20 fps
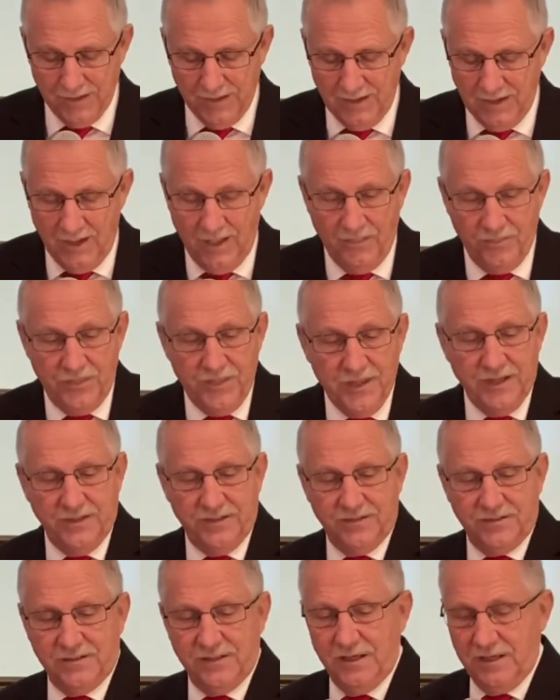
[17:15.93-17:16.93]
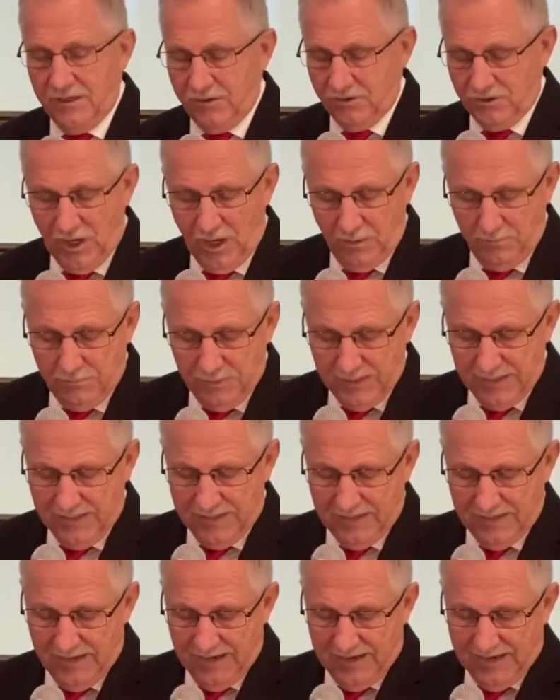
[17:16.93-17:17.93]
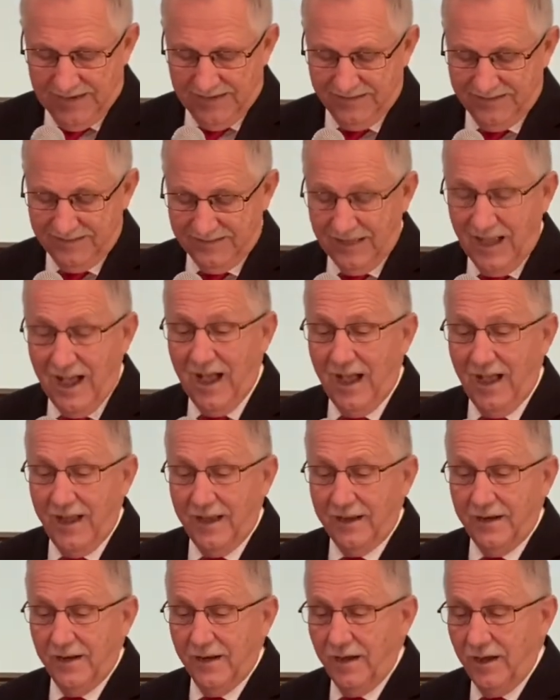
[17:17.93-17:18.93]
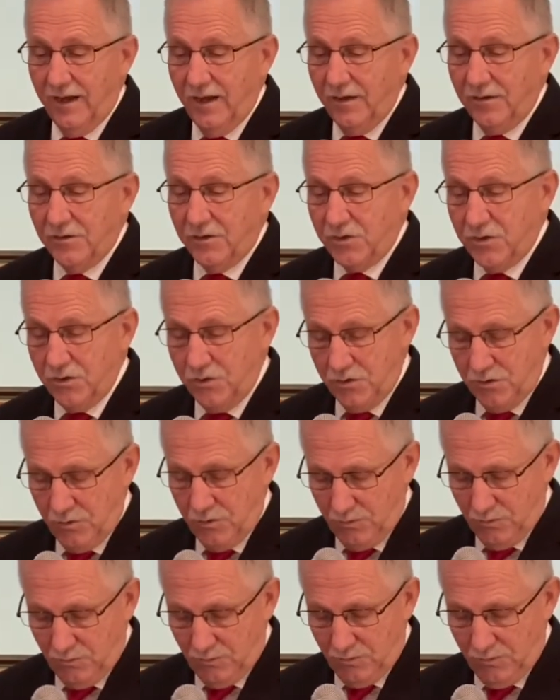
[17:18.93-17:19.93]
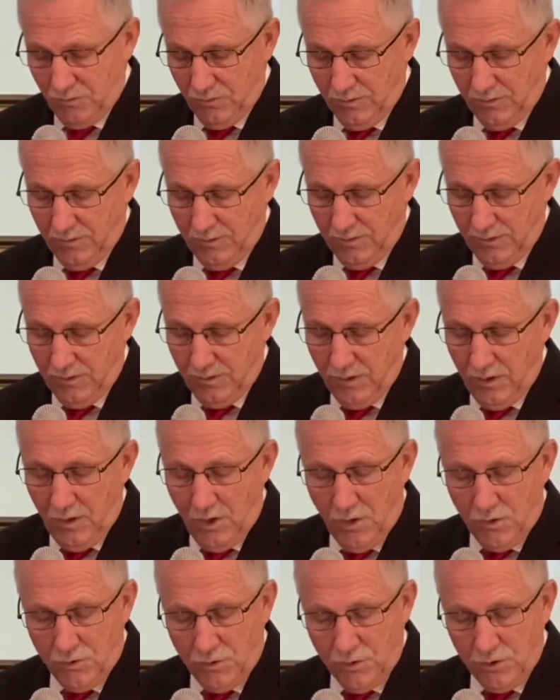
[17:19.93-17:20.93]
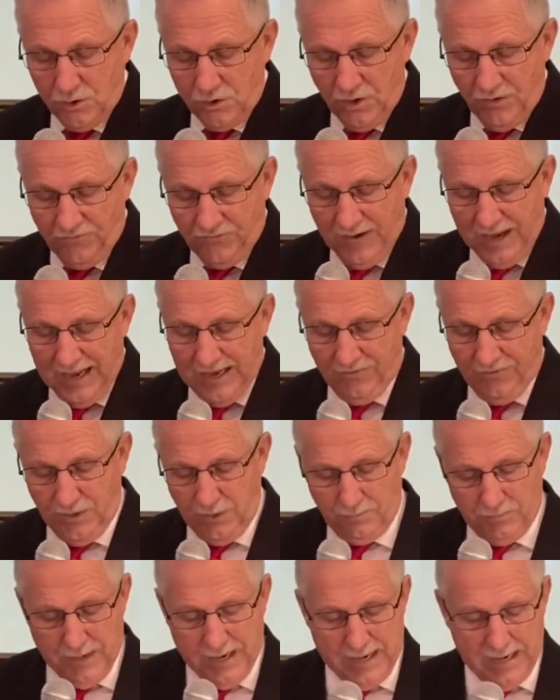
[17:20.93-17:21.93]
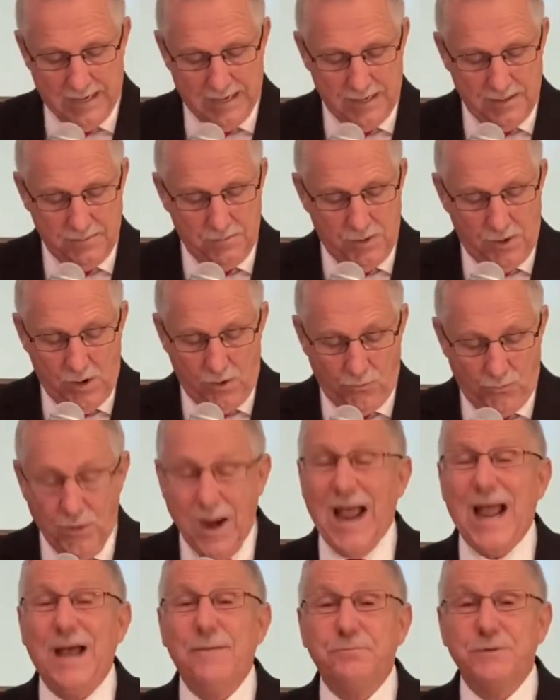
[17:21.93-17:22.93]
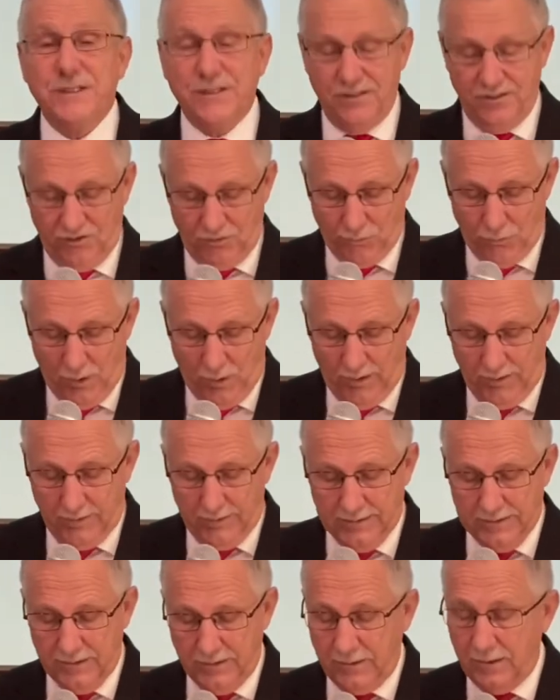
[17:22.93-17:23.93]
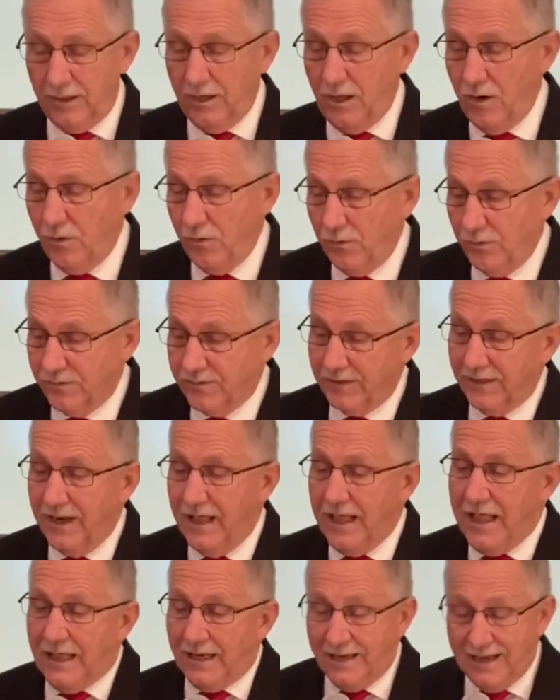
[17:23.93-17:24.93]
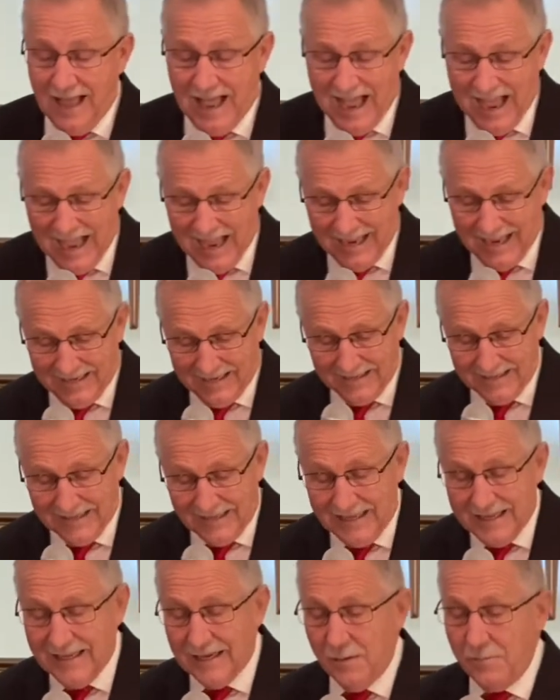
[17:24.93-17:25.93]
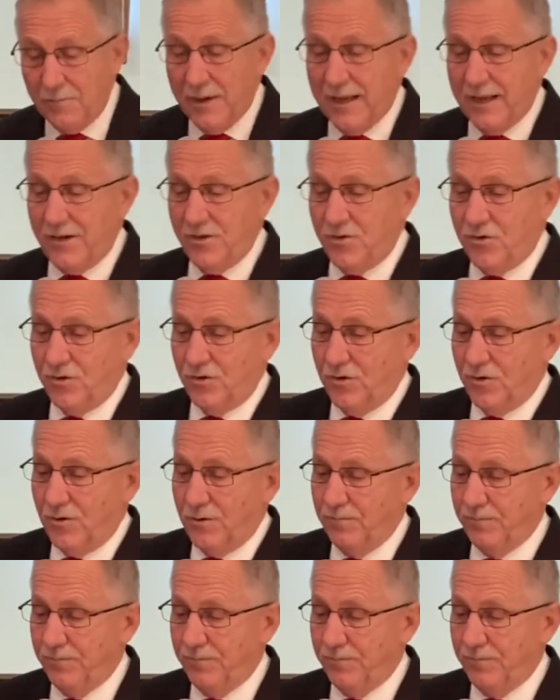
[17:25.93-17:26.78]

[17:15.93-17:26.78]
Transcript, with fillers: and this shall be a sign unto you. You shall find the babe wrapped in swaddling clothes and lying in a manger.